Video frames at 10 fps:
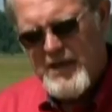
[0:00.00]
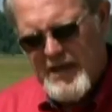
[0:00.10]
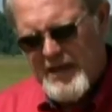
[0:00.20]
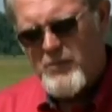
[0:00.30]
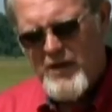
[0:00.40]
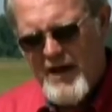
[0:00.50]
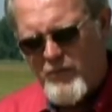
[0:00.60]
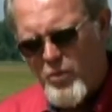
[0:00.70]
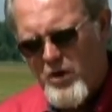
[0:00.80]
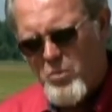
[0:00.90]
And then we have
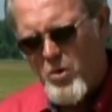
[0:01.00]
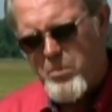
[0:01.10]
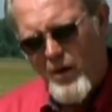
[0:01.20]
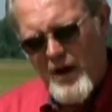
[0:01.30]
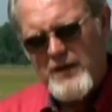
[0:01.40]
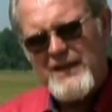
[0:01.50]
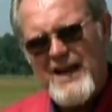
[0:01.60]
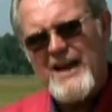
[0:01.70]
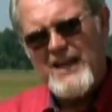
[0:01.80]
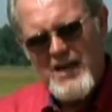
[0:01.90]
one more product to
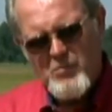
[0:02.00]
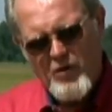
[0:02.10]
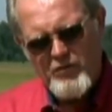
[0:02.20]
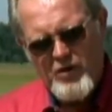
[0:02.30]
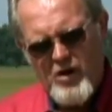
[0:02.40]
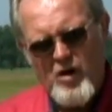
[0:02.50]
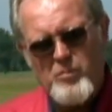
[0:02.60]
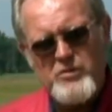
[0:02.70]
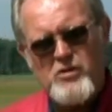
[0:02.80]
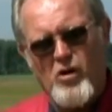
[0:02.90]
kind of get them over the hump.
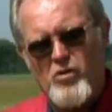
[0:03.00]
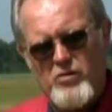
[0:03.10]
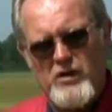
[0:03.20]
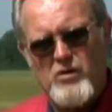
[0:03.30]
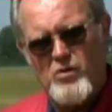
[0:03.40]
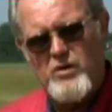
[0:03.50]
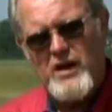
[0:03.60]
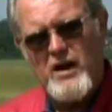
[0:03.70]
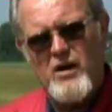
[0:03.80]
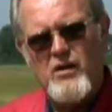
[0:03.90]
It's called Critical
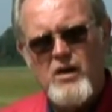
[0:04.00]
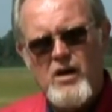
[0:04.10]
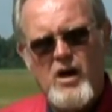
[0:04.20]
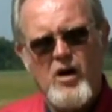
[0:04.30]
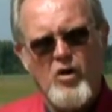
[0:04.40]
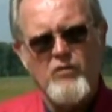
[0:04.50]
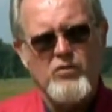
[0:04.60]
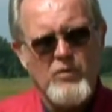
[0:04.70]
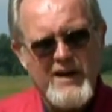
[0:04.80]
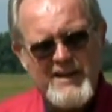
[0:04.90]
Care uh,
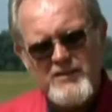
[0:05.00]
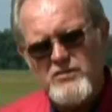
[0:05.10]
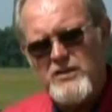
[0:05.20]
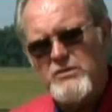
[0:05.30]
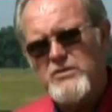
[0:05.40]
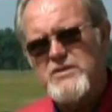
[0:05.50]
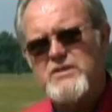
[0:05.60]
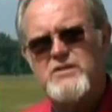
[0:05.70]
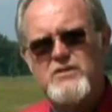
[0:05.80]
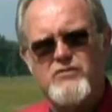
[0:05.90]
Overweight Insulin
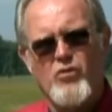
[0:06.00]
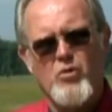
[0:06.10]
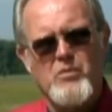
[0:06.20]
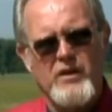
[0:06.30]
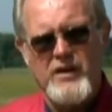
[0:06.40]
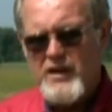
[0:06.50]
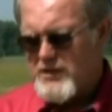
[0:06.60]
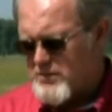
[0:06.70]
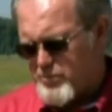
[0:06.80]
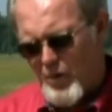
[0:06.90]
Resistance Formula.
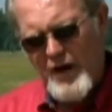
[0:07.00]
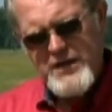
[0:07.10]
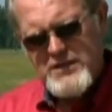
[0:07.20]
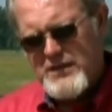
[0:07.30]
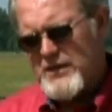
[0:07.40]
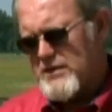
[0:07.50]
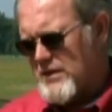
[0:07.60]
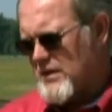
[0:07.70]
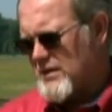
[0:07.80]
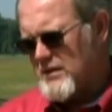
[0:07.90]
It's pricey, it,
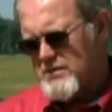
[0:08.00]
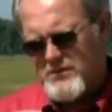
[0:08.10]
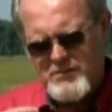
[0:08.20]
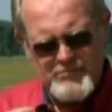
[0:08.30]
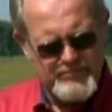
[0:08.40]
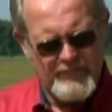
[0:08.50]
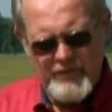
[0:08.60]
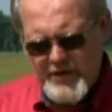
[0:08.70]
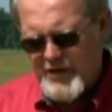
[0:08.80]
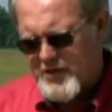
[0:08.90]
it, it's
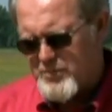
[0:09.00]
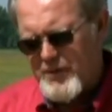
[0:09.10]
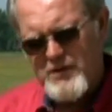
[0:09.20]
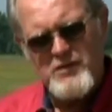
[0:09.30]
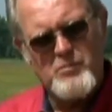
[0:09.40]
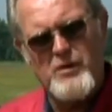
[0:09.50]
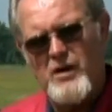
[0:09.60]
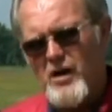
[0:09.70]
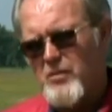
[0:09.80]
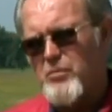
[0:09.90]
very expensive, but
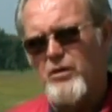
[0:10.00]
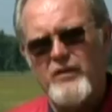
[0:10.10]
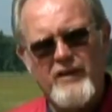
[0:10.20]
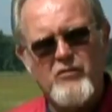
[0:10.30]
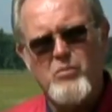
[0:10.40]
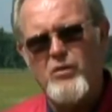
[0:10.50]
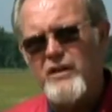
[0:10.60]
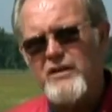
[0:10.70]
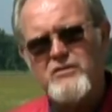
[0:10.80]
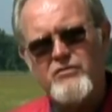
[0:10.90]
unbelievable
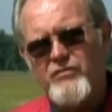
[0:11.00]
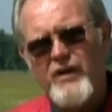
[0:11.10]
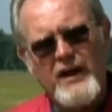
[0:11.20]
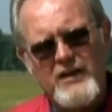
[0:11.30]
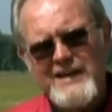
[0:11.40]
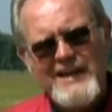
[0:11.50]
in its effects.